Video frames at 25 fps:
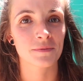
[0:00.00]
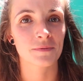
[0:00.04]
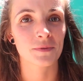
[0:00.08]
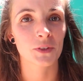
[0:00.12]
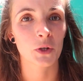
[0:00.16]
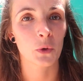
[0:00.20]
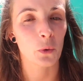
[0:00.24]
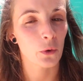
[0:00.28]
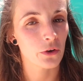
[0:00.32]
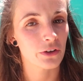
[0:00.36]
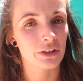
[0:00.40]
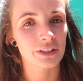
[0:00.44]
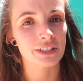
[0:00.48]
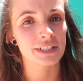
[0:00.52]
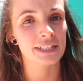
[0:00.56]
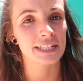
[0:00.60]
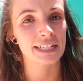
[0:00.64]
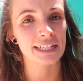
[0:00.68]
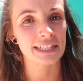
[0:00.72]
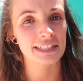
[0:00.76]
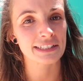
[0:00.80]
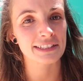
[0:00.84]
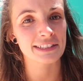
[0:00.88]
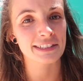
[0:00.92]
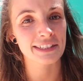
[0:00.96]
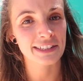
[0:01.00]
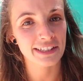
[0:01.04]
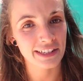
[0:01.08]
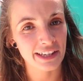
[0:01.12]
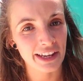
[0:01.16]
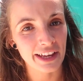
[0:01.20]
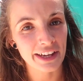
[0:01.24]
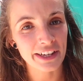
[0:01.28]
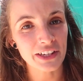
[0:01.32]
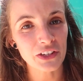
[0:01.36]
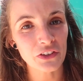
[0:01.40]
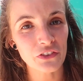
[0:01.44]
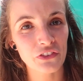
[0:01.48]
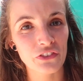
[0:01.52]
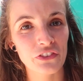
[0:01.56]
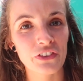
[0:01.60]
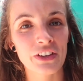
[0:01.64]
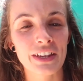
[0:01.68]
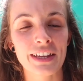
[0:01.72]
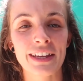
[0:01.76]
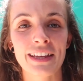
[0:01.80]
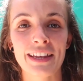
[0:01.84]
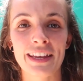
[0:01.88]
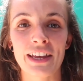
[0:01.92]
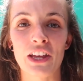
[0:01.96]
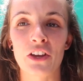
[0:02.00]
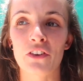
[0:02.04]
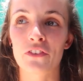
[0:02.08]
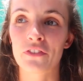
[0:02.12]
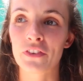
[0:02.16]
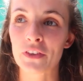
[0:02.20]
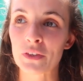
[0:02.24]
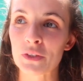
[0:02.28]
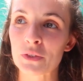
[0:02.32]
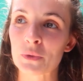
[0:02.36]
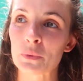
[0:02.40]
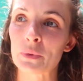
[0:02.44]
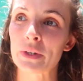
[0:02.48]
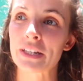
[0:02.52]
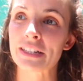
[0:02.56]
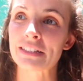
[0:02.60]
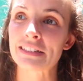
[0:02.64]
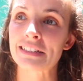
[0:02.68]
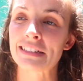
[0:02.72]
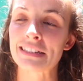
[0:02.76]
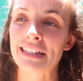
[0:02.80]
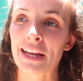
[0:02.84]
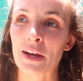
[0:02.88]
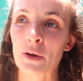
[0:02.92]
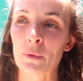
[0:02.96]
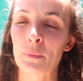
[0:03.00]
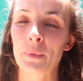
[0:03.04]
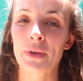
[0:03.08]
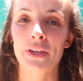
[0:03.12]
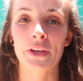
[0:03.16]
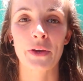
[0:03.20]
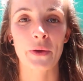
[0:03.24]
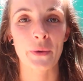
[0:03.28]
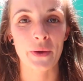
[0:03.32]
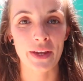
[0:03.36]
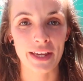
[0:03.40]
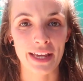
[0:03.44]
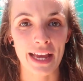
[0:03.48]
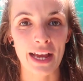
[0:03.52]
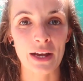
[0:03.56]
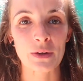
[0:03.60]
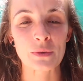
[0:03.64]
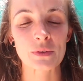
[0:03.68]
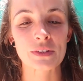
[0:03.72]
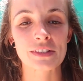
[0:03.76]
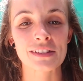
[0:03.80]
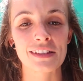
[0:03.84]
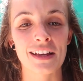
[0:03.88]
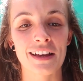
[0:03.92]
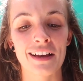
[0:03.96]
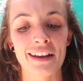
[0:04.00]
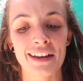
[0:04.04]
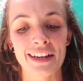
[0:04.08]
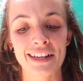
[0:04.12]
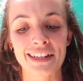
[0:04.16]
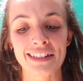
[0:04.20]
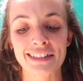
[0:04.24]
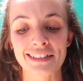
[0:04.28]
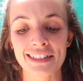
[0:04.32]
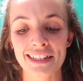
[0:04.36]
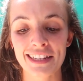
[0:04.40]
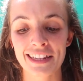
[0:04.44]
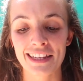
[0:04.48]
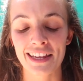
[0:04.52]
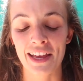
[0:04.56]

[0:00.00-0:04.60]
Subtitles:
quarantined life. It feels weird to now be going outside